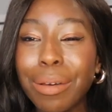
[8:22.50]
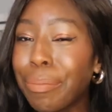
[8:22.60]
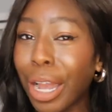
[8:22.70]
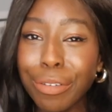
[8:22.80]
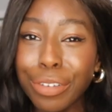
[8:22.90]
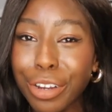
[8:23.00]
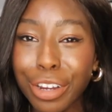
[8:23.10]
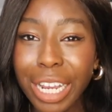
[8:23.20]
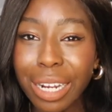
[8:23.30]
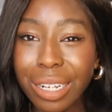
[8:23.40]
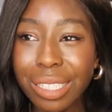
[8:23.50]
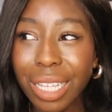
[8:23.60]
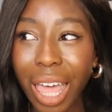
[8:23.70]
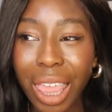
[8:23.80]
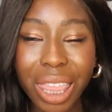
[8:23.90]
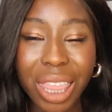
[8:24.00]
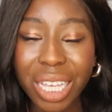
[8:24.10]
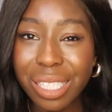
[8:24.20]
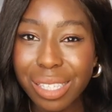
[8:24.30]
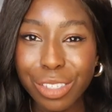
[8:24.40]
powerful creators,
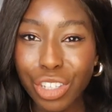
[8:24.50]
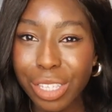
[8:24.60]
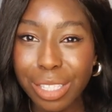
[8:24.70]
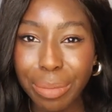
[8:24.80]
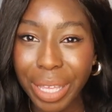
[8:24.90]
this is just the